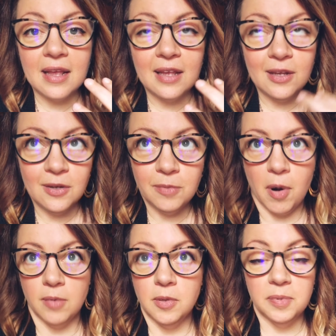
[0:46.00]
you'll
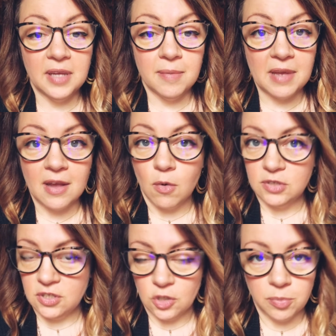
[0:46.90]
probably be
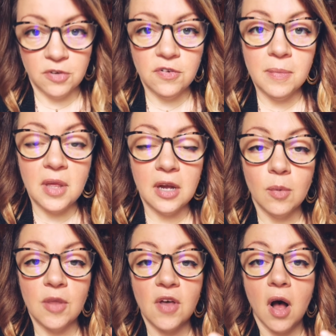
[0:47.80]
super familiar
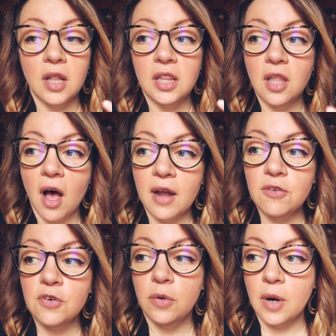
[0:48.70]
with a lot
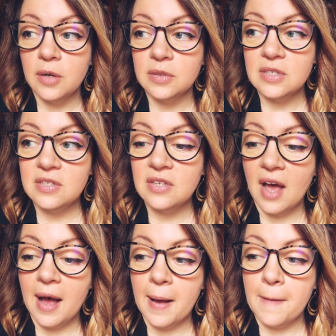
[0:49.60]
of quotes
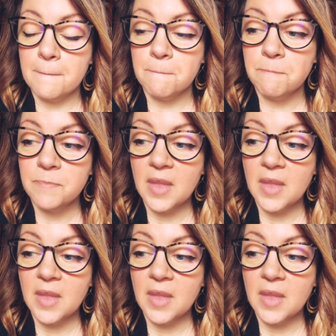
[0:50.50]
and